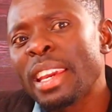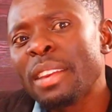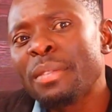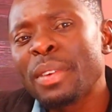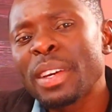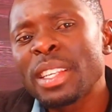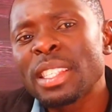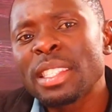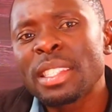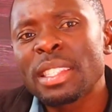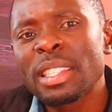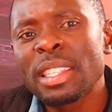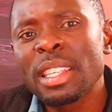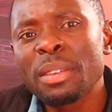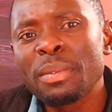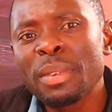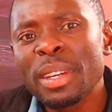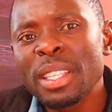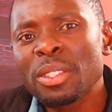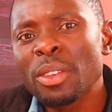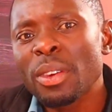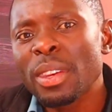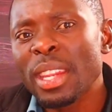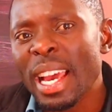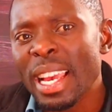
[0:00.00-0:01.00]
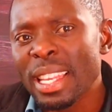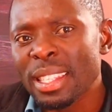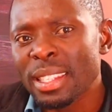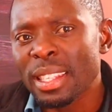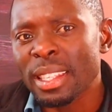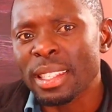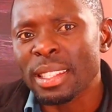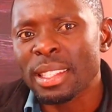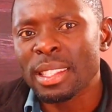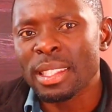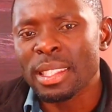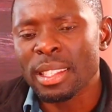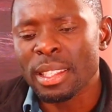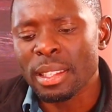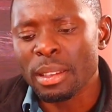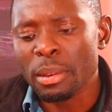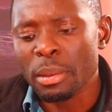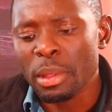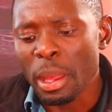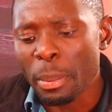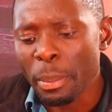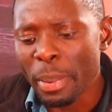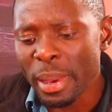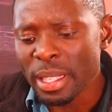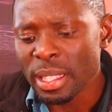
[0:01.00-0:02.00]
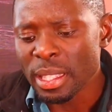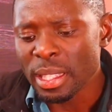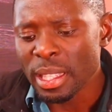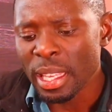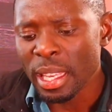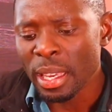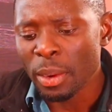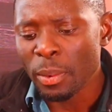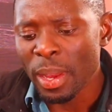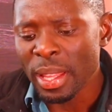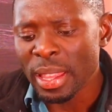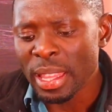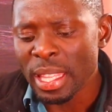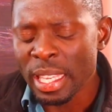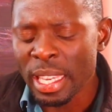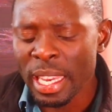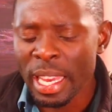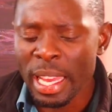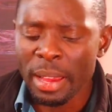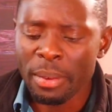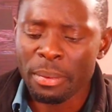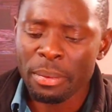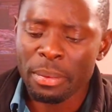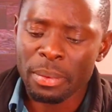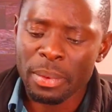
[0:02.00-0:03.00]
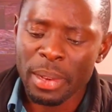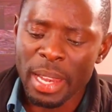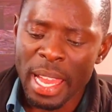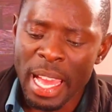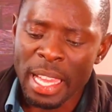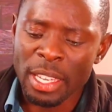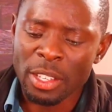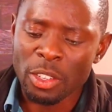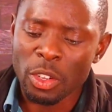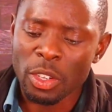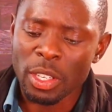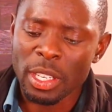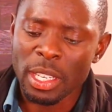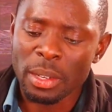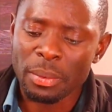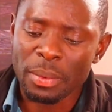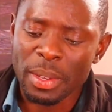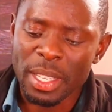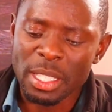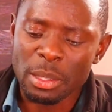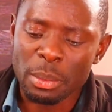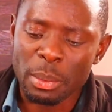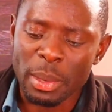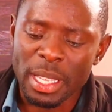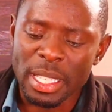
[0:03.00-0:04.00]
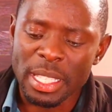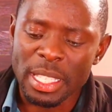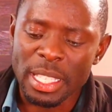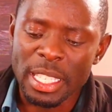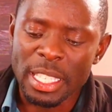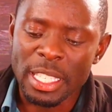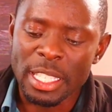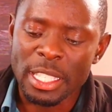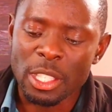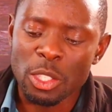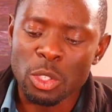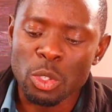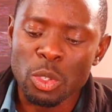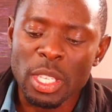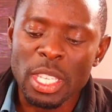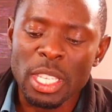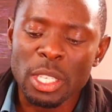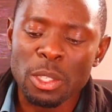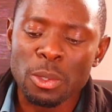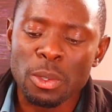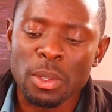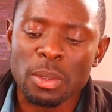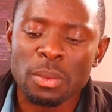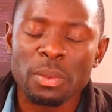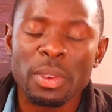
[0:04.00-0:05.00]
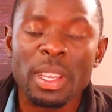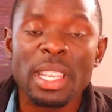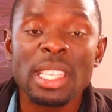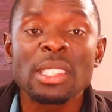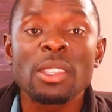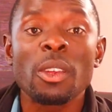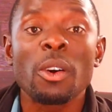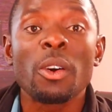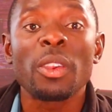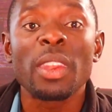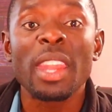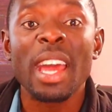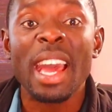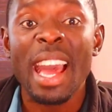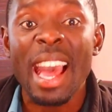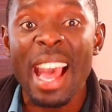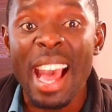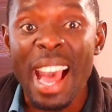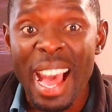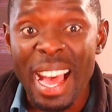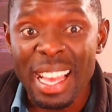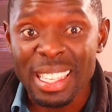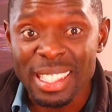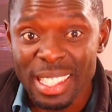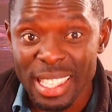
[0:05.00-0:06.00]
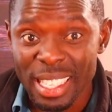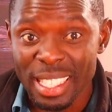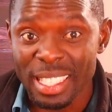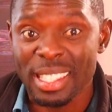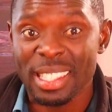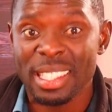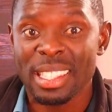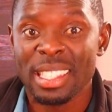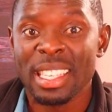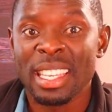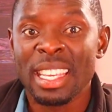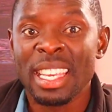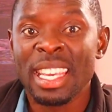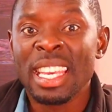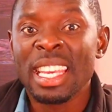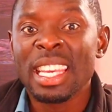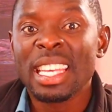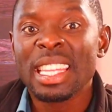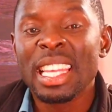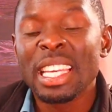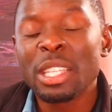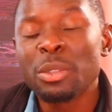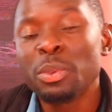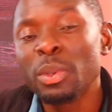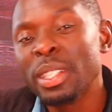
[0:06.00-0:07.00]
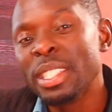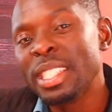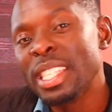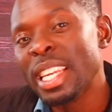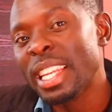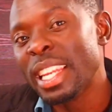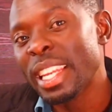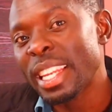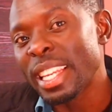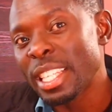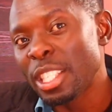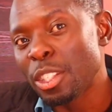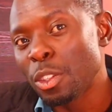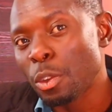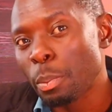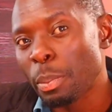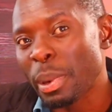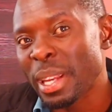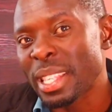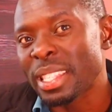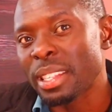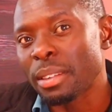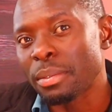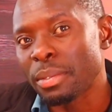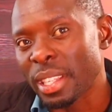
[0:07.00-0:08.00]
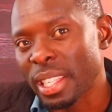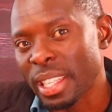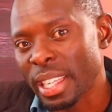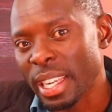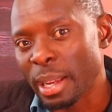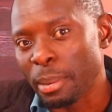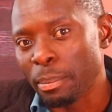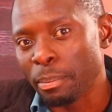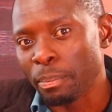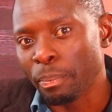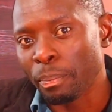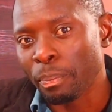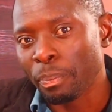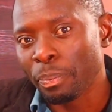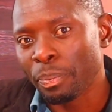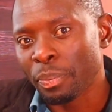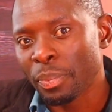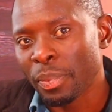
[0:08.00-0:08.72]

Invest on assets. The best thing, one thing I've learned on investment is you need to invest on assets that will generate you passive income.